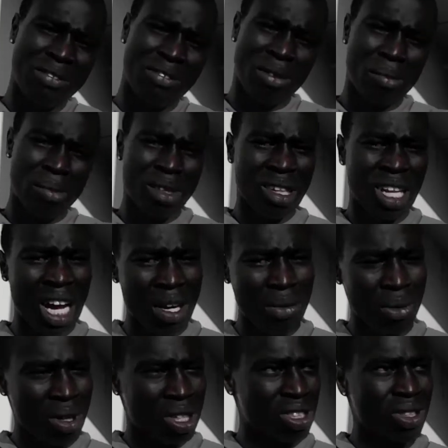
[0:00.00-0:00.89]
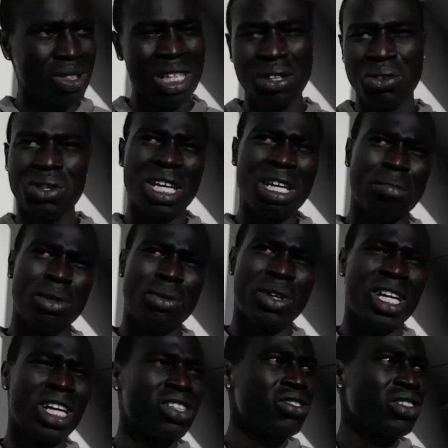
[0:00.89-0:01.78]
from the long run. So they will give me
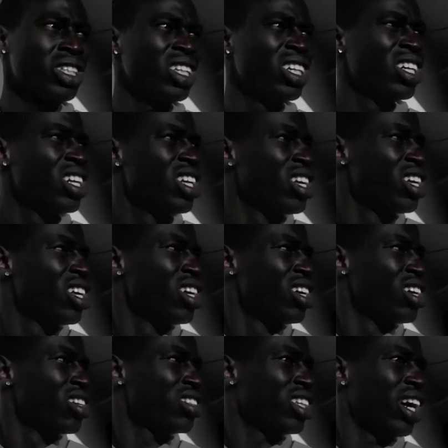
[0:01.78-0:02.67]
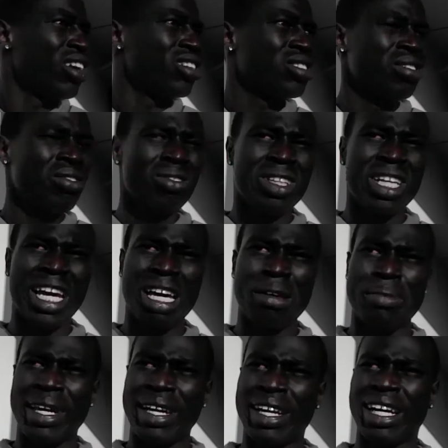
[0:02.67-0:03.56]
100. So I was doing
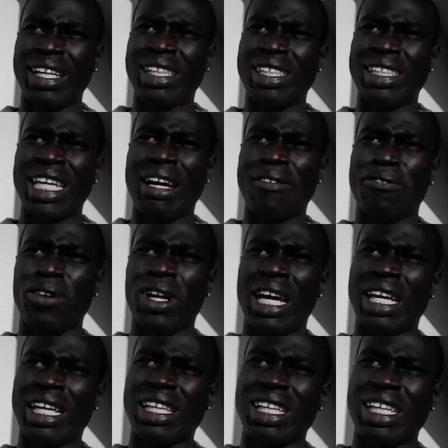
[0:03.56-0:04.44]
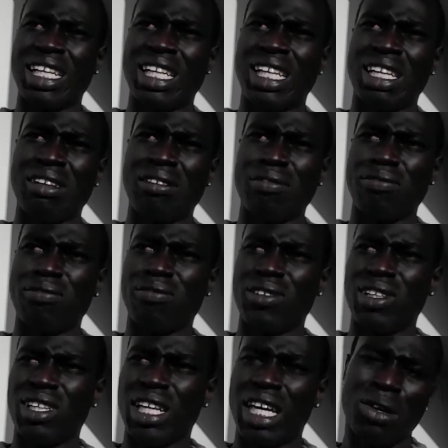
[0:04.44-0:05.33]
that, man. I did that for like uh,
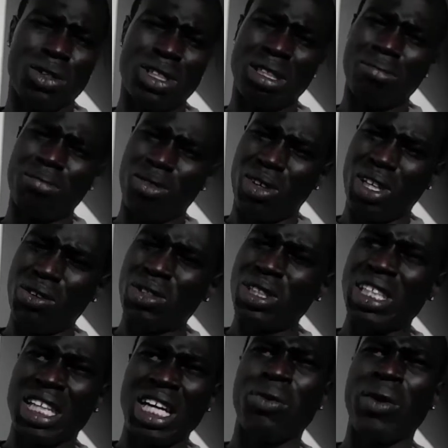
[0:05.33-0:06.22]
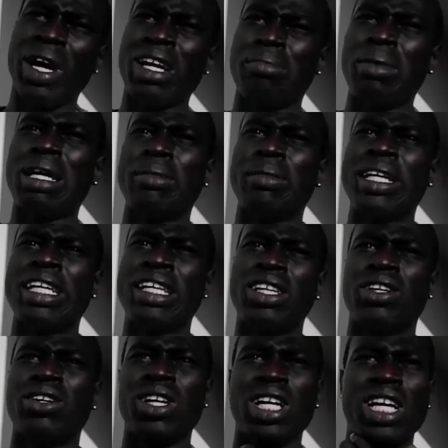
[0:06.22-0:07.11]
it was a it was a good way to make money
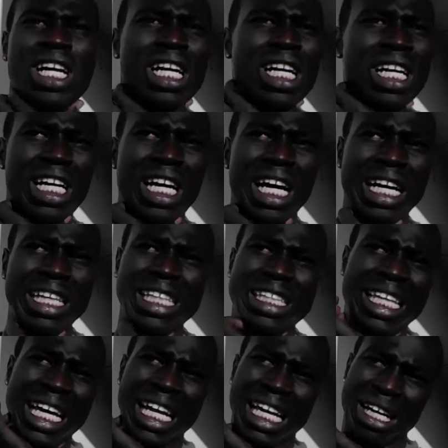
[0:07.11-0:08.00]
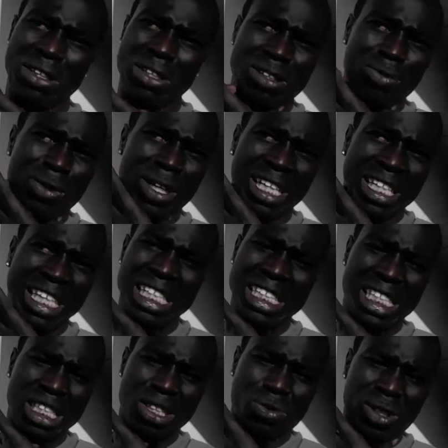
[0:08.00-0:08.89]
though. Uh, I did that. I was one of the
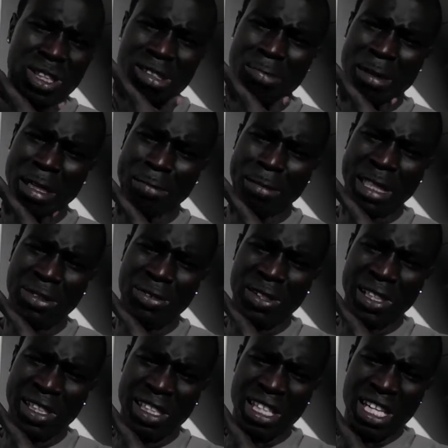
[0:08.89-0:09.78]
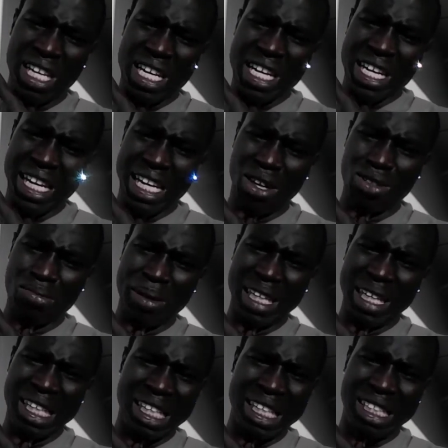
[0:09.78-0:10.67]
easiest ones to make money with, and I was
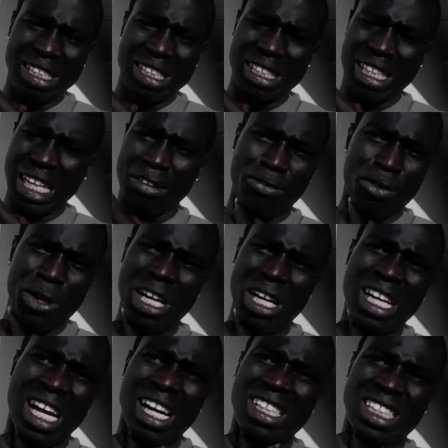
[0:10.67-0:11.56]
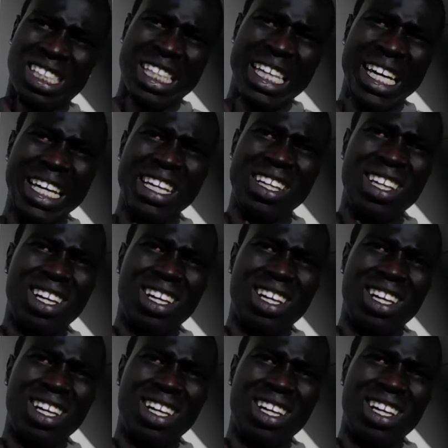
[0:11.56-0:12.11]
making like forty dollars a day.